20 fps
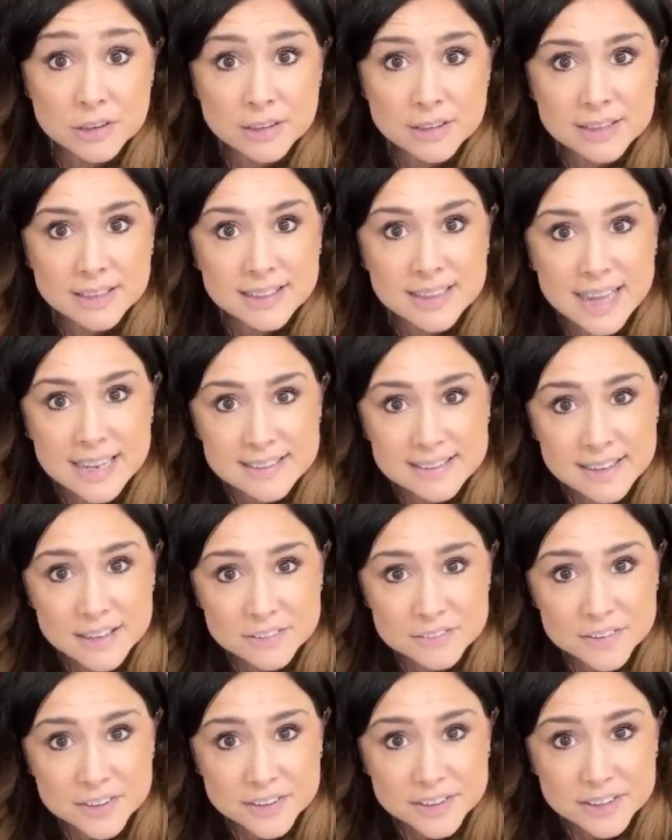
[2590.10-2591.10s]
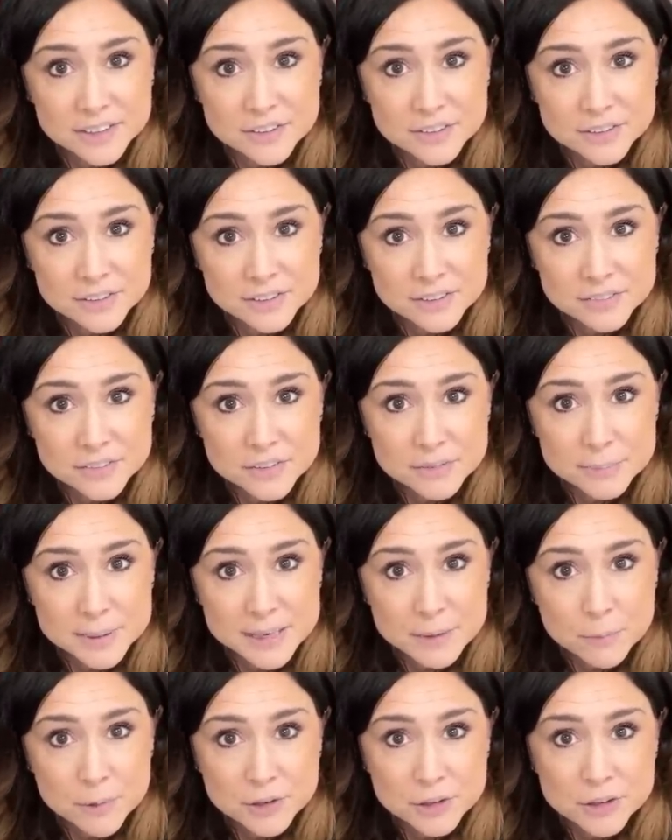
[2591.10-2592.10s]
Did that sound very assertive of
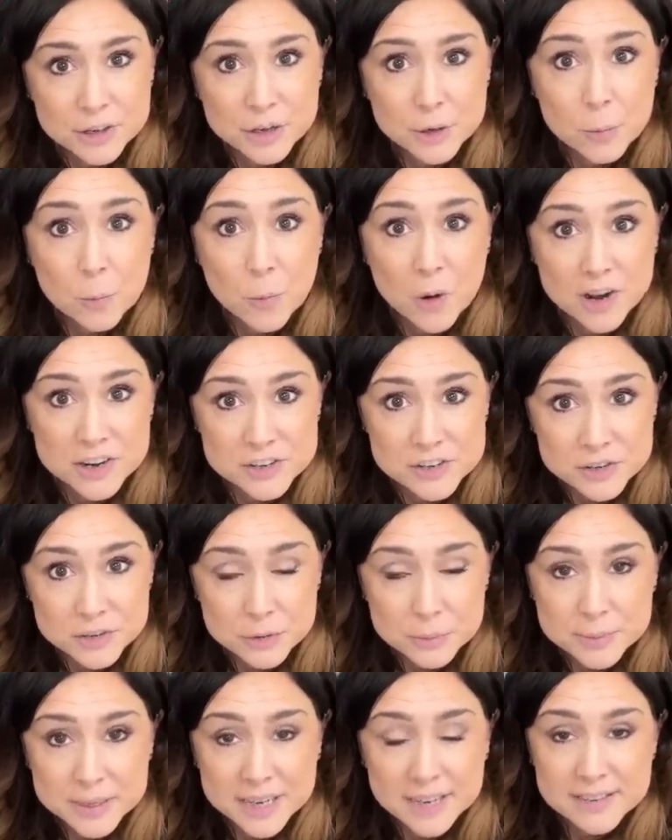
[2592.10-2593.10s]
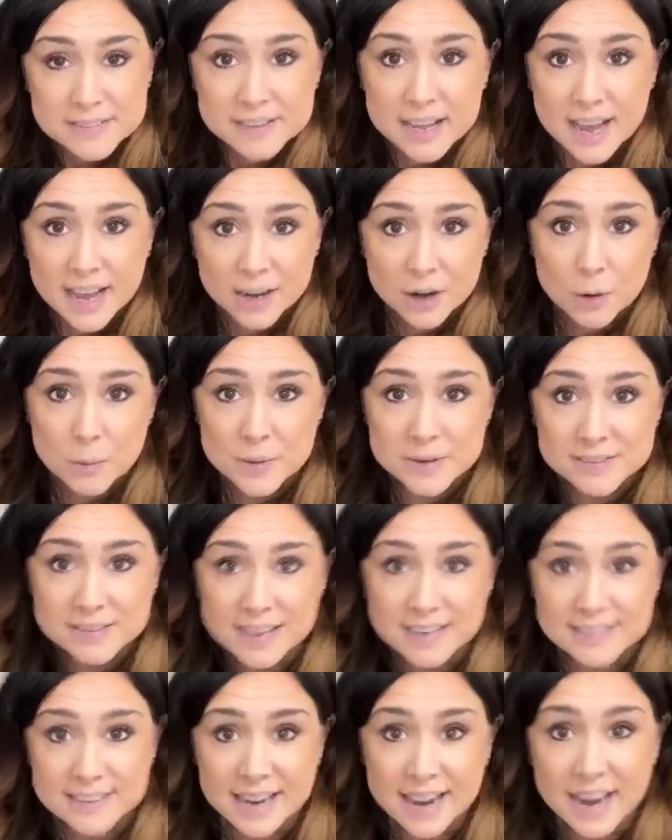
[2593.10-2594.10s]
me? Well, you're going to want to, because I always
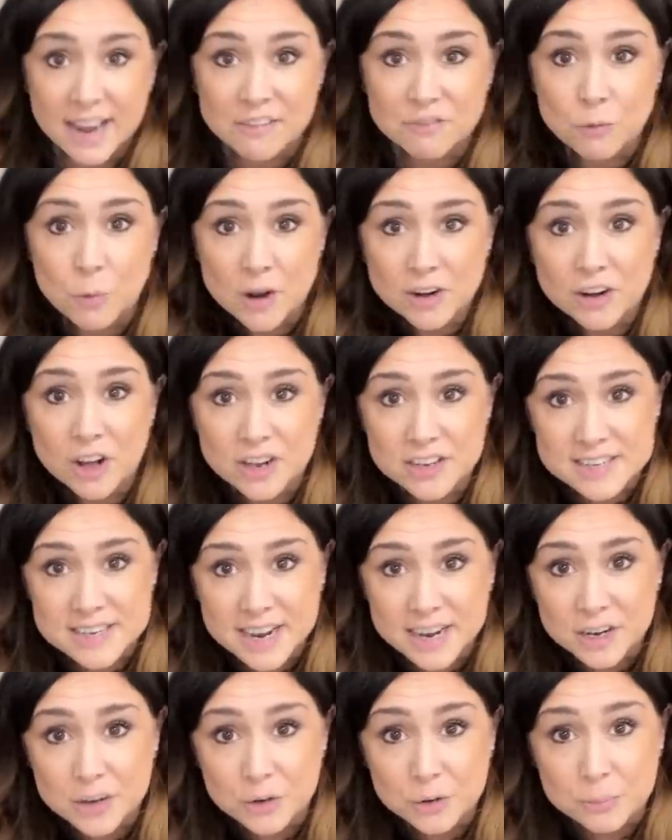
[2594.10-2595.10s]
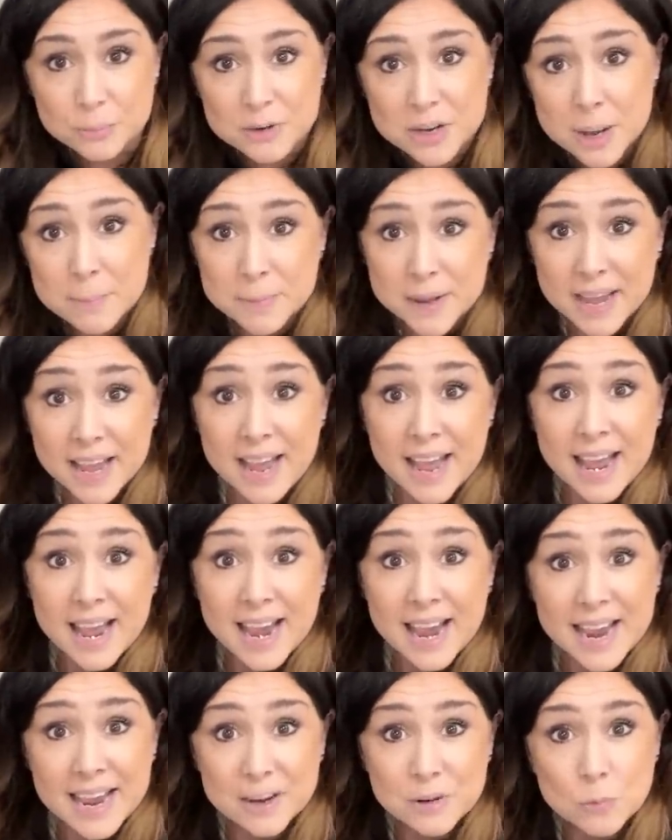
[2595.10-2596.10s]
like to have one on deck hooped up
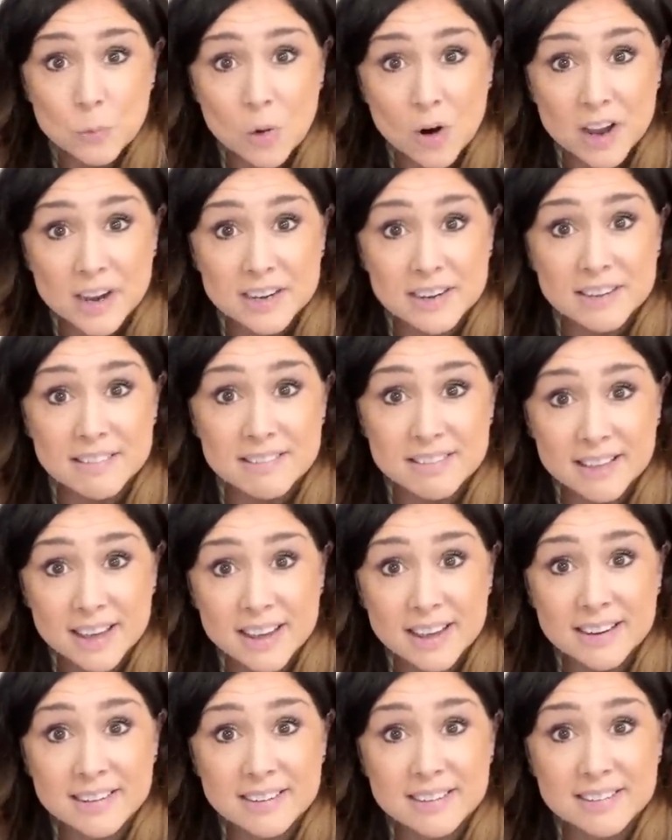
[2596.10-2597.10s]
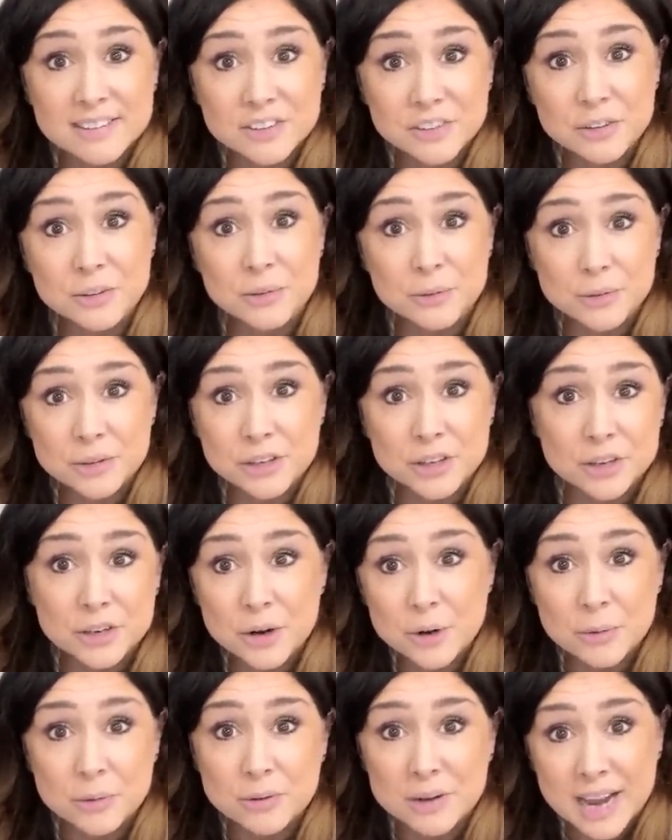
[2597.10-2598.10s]
and one then to, you
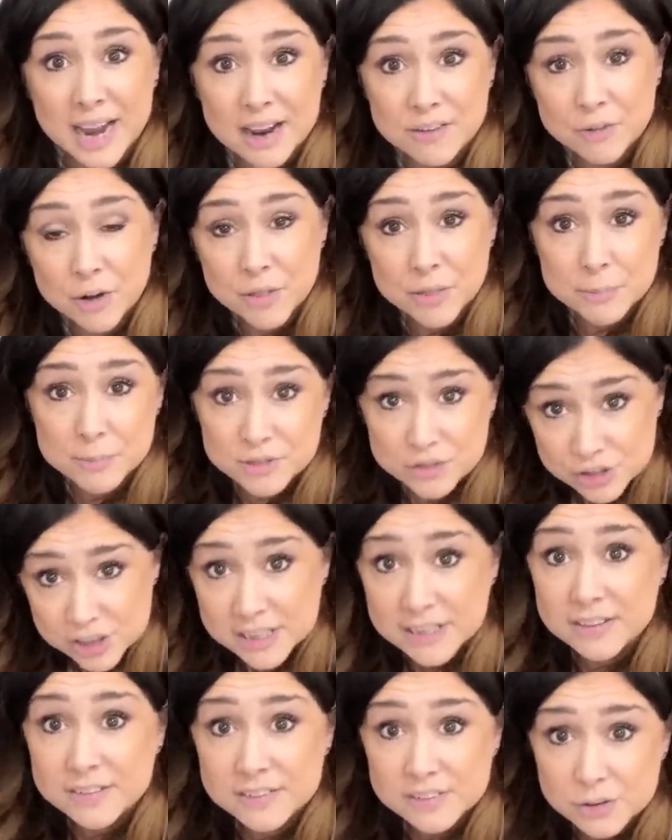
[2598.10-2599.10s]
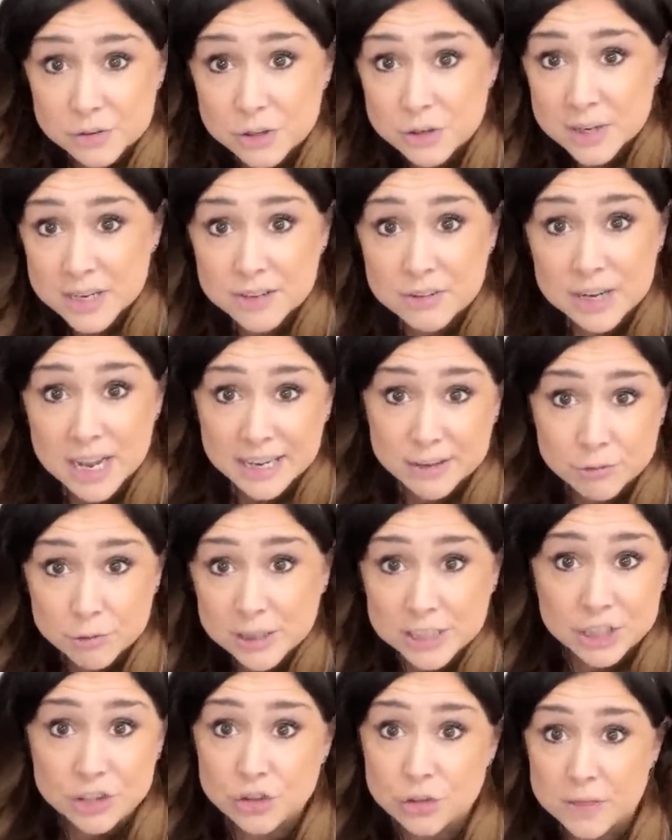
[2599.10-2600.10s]
know, have on the machine. So you can like
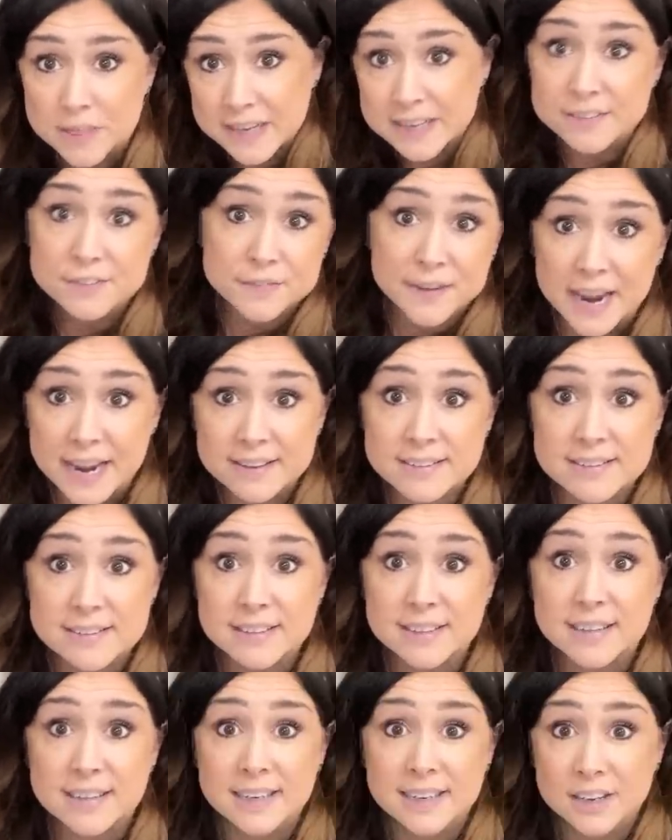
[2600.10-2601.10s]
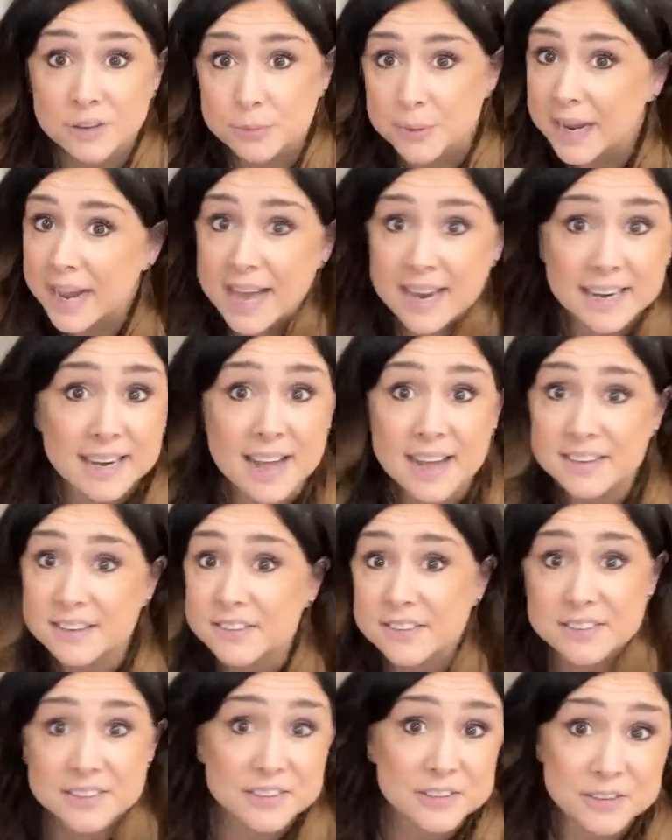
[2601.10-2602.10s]
really do things fast, because we got
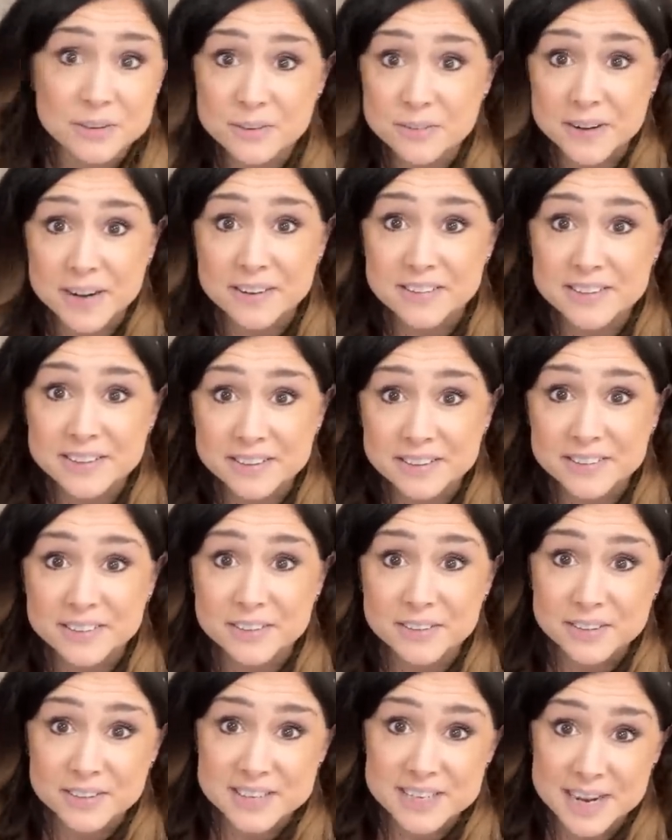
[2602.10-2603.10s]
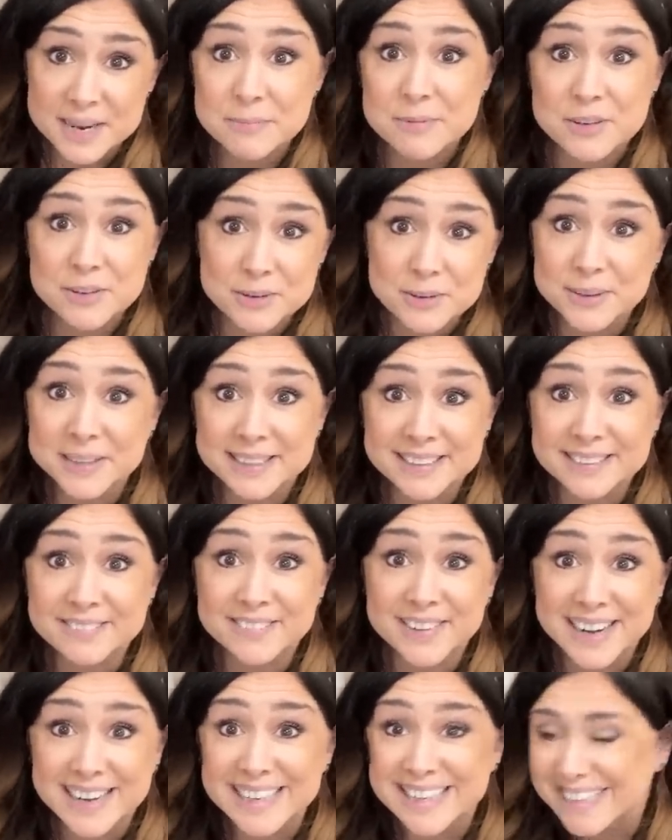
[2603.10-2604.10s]
lots to do around here and little time to do it in,
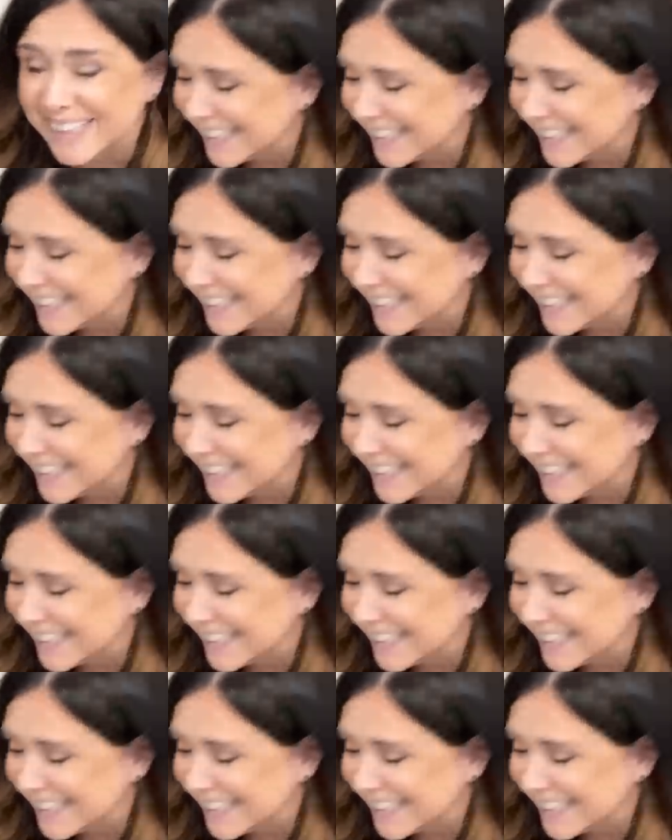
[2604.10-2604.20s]
right?